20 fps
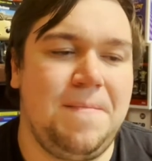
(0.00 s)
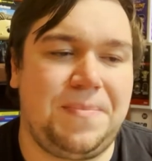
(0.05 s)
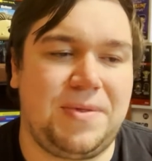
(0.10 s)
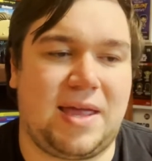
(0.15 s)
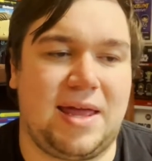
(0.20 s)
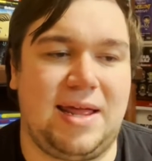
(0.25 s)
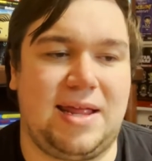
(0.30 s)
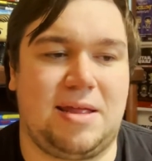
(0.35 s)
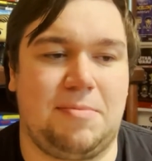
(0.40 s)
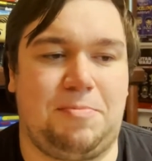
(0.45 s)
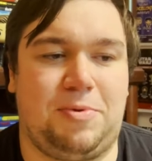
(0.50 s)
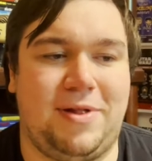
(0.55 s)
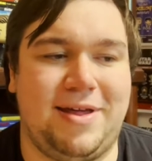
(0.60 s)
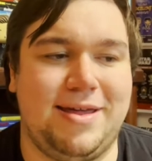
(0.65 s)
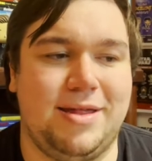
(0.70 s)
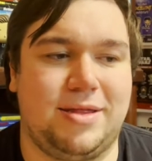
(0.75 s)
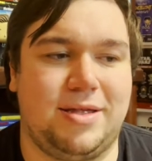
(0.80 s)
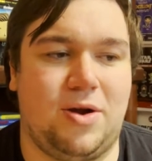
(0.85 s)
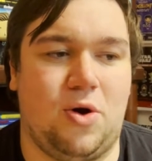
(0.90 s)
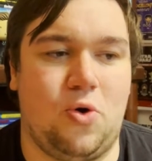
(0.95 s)
Getting to play
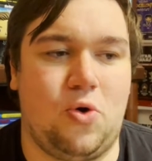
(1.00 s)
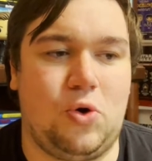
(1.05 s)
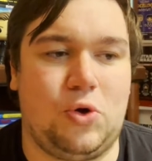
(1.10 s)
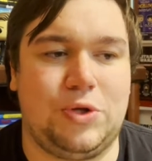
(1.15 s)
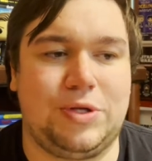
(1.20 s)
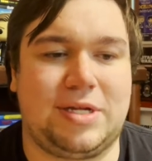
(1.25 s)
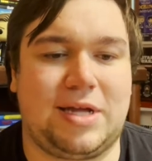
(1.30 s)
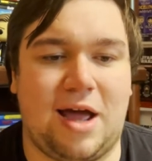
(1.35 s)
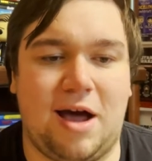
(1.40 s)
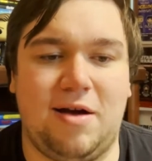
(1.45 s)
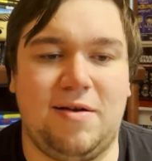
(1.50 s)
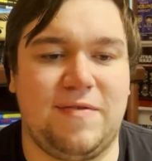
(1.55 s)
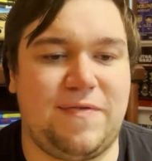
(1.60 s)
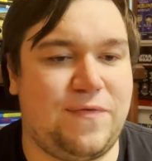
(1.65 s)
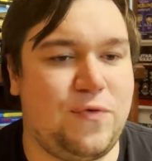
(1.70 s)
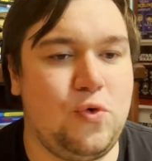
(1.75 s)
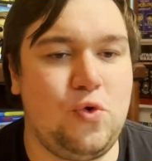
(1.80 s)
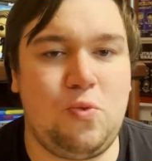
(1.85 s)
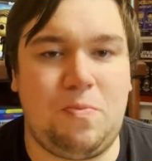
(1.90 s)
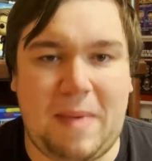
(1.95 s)
as an old kung
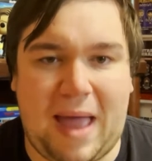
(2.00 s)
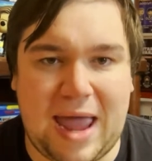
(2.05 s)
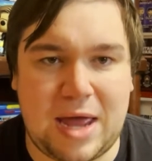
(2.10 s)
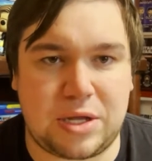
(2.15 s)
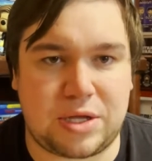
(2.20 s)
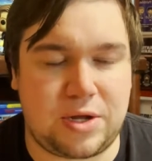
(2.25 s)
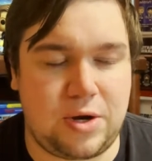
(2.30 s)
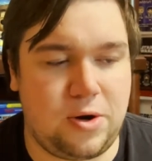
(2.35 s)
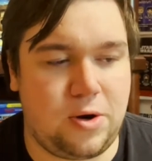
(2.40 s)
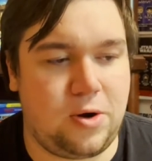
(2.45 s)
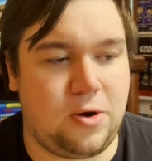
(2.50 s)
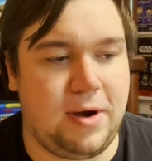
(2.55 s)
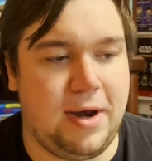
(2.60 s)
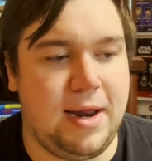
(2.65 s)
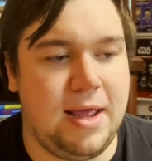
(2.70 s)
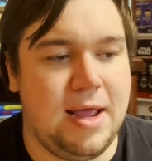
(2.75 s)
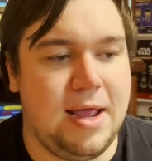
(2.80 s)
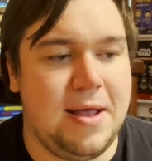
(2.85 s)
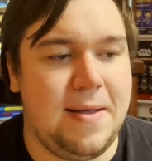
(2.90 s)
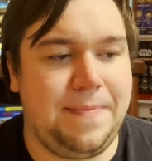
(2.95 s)
fu master and
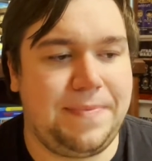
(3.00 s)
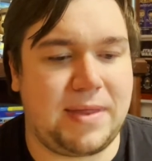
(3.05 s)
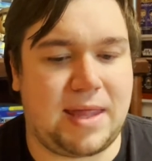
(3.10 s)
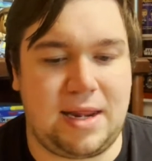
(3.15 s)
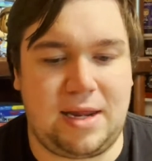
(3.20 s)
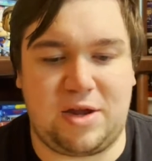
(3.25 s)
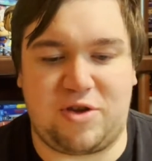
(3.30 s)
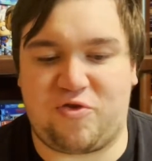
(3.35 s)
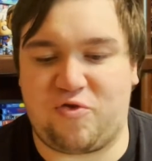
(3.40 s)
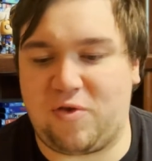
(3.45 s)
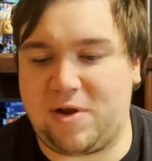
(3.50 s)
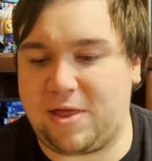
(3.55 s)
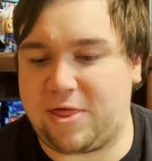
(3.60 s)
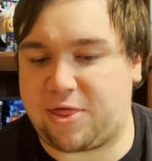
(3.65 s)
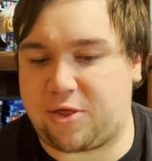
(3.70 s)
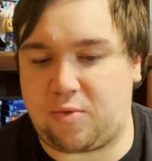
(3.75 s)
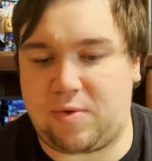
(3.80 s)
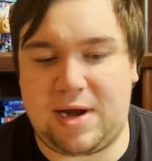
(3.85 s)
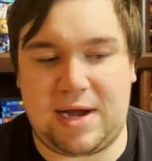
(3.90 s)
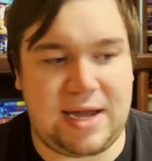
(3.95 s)
getting to train
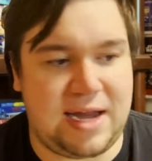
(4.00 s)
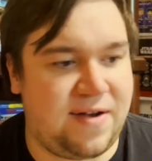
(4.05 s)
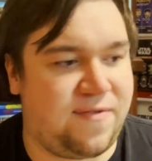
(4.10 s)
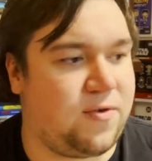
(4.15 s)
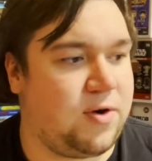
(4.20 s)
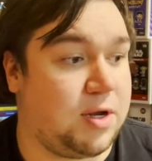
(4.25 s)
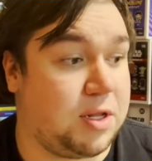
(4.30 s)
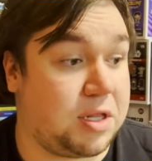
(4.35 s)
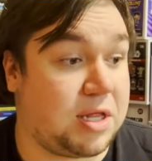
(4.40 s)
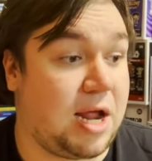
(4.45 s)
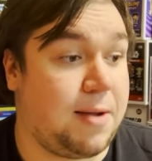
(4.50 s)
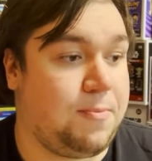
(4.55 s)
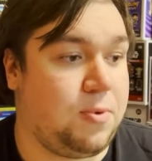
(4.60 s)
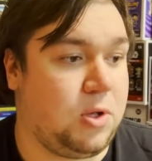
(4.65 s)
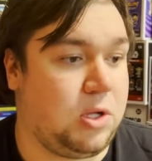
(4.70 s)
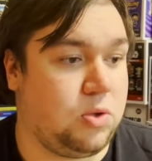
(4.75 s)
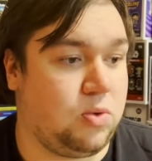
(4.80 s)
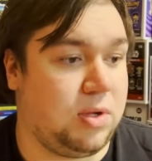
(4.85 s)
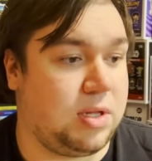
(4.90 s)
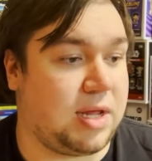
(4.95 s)
3 different
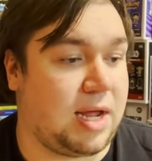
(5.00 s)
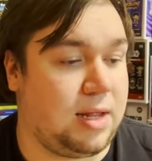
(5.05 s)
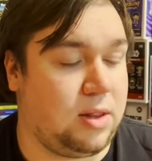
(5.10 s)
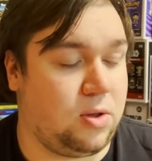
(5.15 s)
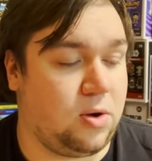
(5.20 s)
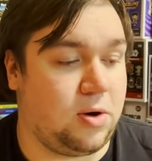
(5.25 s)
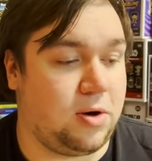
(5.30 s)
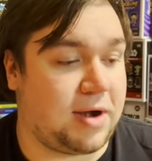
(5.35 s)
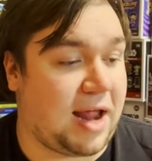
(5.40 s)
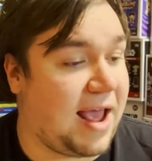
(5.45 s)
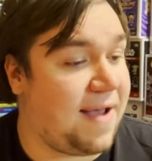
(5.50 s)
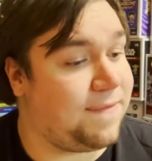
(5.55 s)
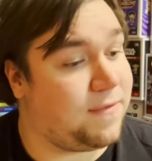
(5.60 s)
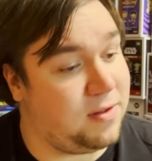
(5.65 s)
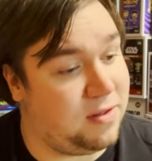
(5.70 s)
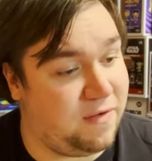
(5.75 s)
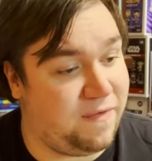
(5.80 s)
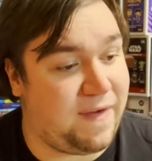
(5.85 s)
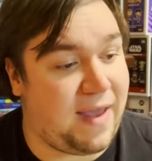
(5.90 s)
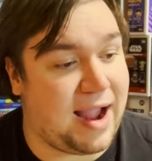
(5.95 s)
disciples, which I learned after
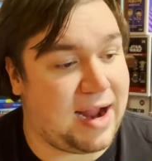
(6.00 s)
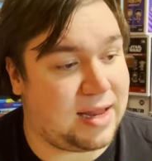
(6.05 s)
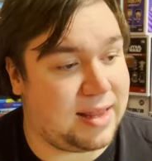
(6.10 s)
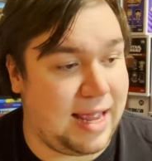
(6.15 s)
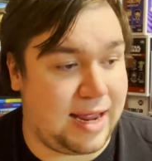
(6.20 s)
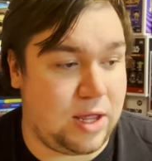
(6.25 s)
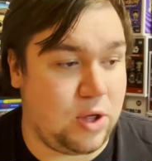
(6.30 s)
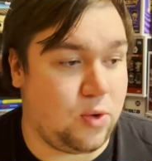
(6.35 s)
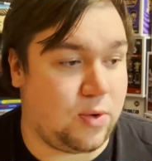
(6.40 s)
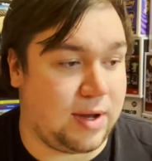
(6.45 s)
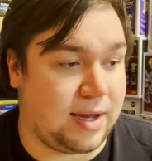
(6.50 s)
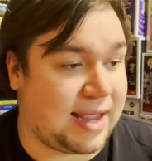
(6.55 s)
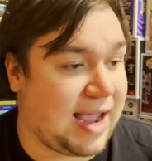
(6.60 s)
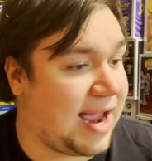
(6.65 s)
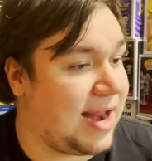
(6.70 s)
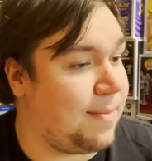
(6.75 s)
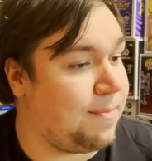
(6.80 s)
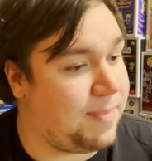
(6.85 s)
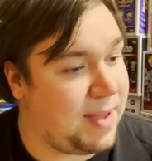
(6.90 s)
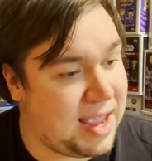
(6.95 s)
the fact that you can
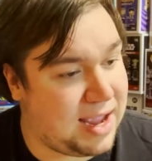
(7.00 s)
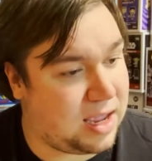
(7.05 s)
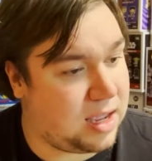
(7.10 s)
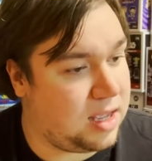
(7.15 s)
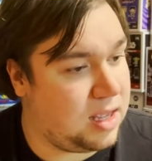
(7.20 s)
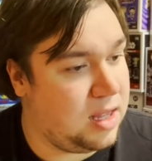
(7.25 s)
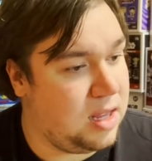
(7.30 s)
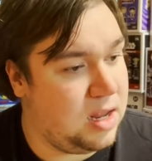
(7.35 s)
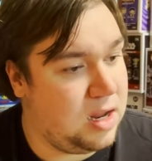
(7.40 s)
kind of pick